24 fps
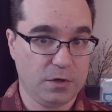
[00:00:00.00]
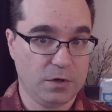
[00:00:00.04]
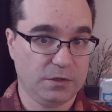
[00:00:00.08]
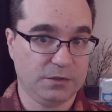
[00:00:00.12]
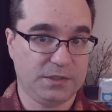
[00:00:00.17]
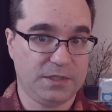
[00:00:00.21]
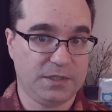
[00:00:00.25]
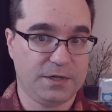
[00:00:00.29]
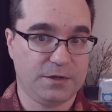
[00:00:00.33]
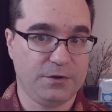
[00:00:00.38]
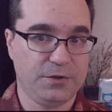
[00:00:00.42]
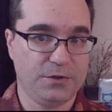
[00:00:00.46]

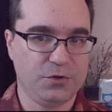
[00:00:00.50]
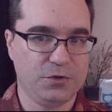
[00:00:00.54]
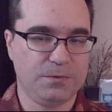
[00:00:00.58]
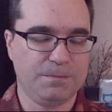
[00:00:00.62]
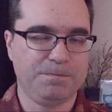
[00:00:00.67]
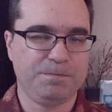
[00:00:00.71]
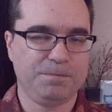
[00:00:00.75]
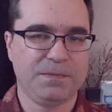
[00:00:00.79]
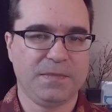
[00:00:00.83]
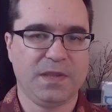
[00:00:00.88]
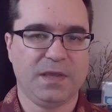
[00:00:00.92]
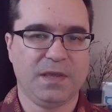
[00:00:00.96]
Ontario,
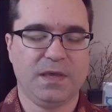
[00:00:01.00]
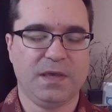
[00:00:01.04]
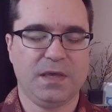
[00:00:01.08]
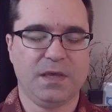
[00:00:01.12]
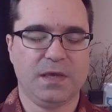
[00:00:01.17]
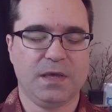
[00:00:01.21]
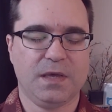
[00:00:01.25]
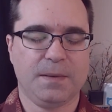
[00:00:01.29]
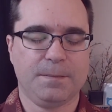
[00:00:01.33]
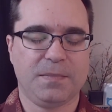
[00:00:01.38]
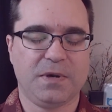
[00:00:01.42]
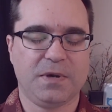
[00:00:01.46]

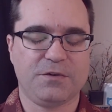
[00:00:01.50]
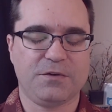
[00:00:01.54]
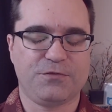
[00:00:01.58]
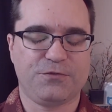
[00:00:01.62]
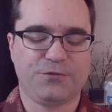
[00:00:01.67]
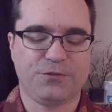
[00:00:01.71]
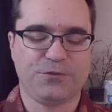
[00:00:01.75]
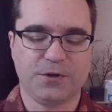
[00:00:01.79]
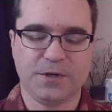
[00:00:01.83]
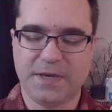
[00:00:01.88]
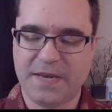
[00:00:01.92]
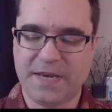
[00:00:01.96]
but
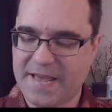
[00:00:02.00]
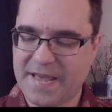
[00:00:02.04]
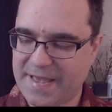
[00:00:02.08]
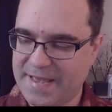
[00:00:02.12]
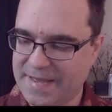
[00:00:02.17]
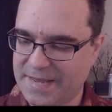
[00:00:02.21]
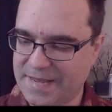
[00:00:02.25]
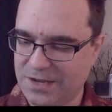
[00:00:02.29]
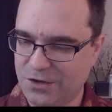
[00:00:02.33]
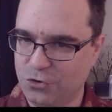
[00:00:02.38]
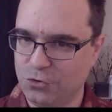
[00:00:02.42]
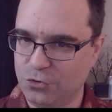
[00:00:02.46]
for
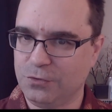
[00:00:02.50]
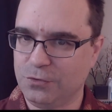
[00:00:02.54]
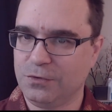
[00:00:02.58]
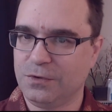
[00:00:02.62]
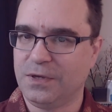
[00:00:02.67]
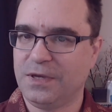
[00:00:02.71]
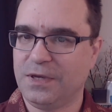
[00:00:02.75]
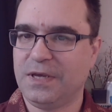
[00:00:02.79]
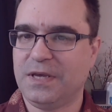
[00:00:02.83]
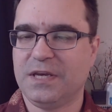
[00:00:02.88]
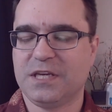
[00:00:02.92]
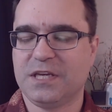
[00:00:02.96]
now,
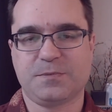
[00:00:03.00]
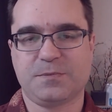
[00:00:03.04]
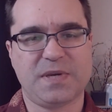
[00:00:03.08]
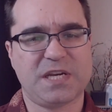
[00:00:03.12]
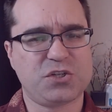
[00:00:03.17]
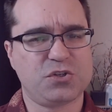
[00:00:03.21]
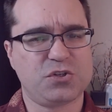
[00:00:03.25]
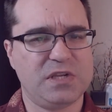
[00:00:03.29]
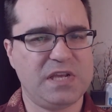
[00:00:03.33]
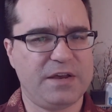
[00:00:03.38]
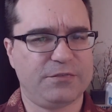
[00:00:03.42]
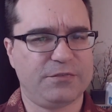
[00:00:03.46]

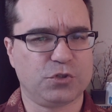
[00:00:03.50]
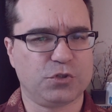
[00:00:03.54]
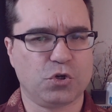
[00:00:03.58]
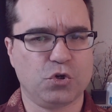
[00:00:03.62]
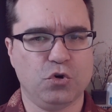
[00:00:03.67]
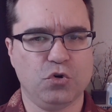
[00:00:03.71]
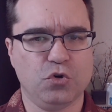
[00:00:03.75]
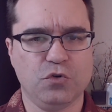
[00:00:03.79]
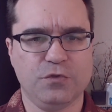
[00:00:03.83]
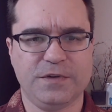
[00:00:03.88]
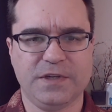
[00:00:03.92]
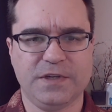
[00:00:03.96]
especially after
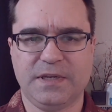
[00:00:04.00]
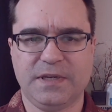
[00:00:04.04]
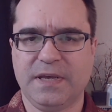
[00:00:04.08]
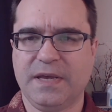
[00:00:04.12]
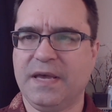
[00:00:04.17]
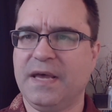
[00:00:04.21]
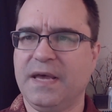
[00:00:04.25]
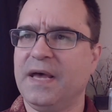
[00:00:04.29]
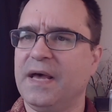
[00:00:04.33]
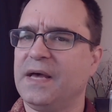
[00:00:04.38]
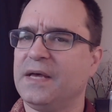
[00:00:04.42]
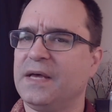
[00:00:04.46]
COVID,
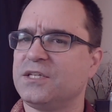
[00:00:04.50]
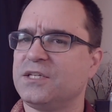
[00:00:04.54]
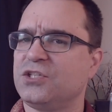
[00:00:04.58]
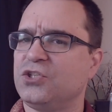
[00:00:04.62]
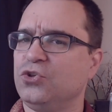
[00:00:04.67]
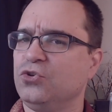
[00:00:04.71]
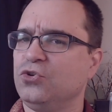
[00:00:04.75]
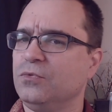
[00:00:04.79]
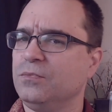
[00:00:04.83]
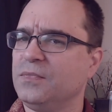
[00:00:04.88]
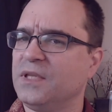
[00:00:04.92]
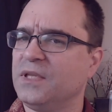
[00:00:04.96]

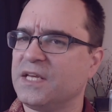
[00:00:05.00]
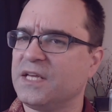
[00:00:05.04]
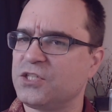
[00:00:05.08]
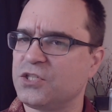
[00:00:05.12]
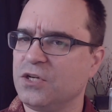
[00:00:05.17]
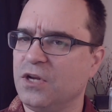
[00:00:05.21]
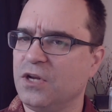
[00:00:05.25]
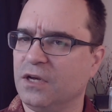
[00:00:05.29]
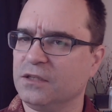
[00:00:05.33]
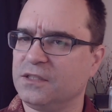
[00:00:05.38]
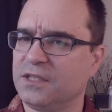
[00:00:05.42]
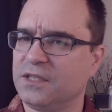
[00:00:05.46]
assume that's
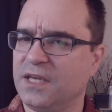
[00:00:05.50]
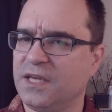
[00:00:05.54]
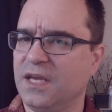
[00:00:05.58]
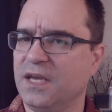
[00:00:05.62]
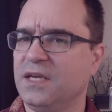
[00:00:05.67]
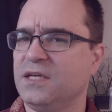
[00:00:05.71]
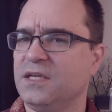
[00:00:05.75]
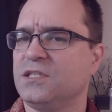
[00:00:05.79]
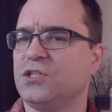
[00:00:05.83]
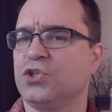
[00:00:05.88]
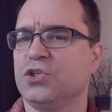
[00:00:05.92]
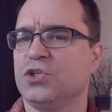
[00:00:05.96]
not the
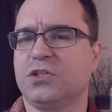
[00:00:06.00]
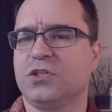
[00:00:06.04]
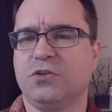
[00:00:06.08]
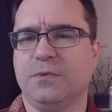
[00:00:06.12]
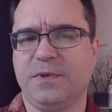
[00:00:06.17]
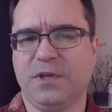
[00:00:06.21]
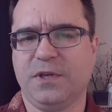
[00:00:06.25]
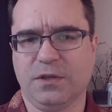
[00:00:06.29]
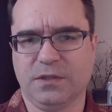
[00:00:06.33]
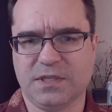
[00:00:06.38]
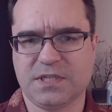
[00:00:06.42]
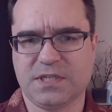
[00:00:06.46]
case just to
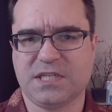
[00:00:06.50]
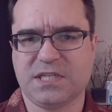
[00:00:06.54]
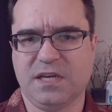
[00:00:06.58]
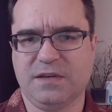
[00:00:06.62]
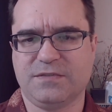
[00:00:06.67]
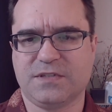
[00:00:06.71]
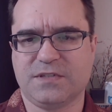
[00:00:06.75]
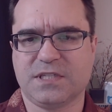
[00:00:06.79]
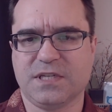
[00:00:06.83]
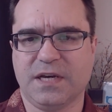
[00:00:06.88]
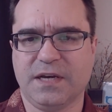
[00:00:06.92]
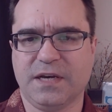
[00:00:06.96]
be on the safe
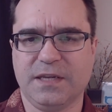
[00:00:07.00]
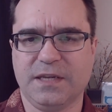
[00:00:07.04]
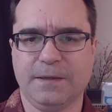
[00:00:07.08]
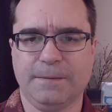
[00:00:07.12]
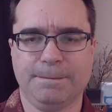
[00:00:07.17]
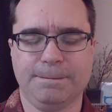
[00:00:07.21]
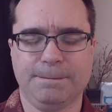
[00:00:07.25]
side.